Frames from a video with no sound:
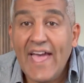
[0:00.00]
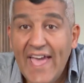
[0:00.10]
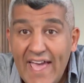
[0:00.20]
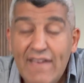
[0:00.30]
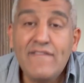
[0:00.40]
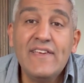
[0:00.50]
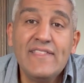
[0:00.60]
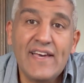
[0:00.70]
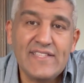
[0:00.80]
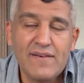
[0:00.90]

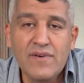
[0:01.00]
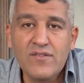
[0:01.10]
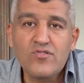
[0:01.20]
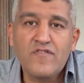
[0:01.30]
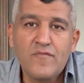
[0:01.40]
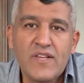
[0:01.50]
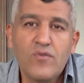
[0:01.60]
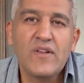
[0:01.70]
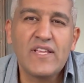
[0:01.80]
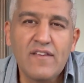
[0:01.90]
Having that amount of
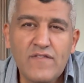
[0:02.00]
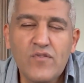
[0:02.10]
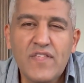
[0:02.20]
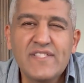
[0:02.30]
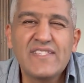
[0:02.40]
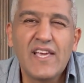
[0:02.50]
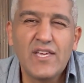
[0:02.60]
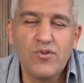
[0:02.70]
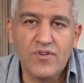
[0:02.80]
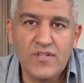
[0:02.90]
money will give you that
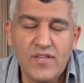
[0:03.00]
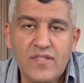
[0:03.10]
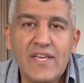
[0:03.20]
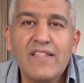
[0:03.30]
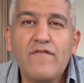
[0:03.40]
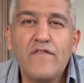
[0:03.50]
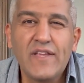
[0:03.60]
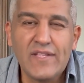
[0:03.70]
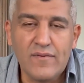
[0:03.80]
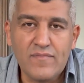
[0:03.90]
security, that
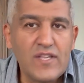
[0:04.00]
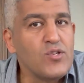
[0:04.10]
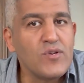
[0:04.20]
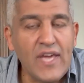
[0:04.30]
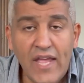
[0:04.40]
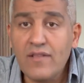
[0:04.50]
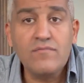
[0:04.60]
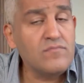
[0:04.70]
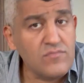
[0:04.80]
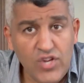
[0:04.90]
freedom, that you
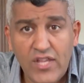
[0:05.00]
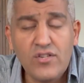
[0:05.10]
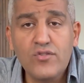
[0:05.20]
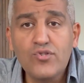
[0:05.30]
can change